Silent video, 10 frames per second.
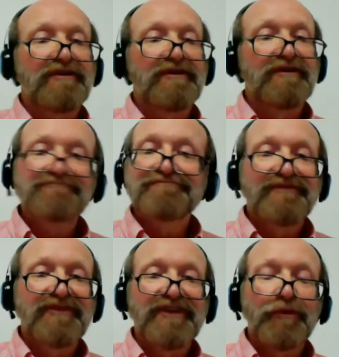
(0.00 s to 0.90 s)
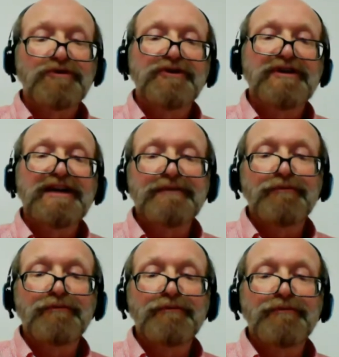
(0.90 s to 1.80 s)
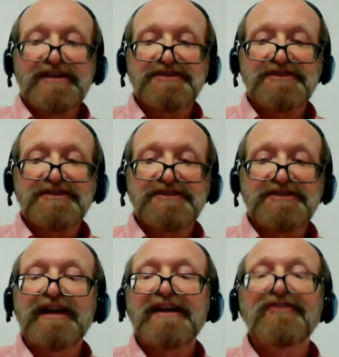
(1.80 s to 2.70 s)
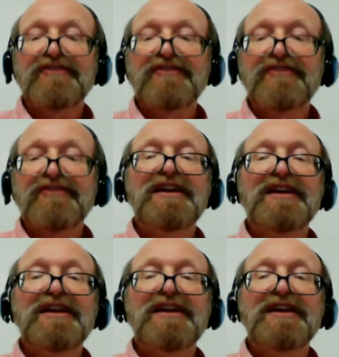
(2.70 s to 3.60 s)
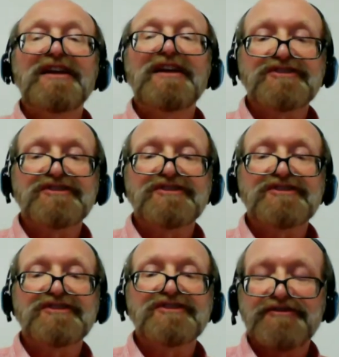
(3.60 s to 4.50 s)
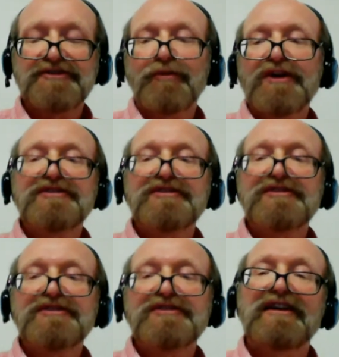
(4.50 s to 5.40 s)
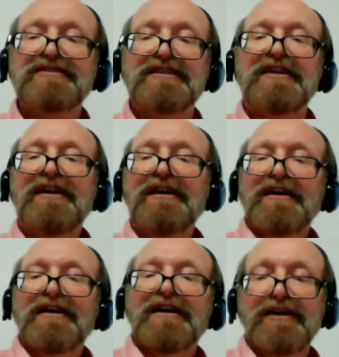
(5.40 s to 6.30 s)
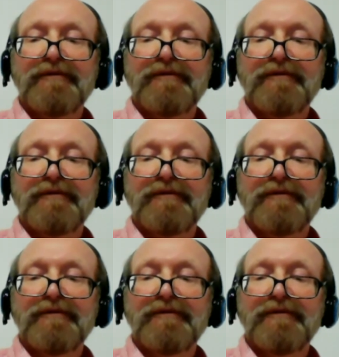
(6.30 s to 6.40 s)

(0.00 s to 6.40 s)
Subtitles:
when in fact they weren't doing any more than actually putting an ad in the Daily Mail or in the Sun that Alistair wants them to advertise in.